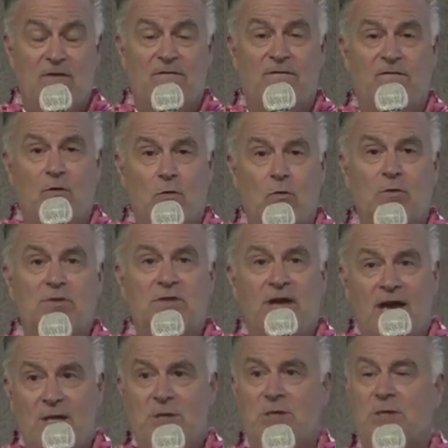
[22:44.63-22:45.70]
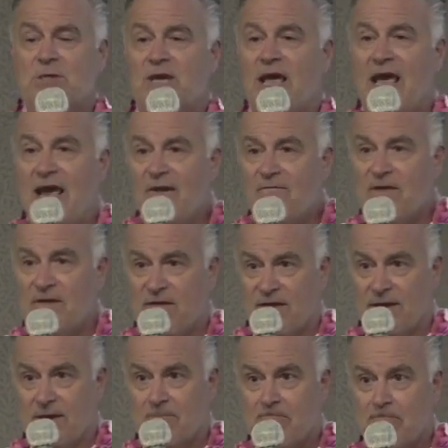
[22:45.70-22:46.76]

Fuel touches everything.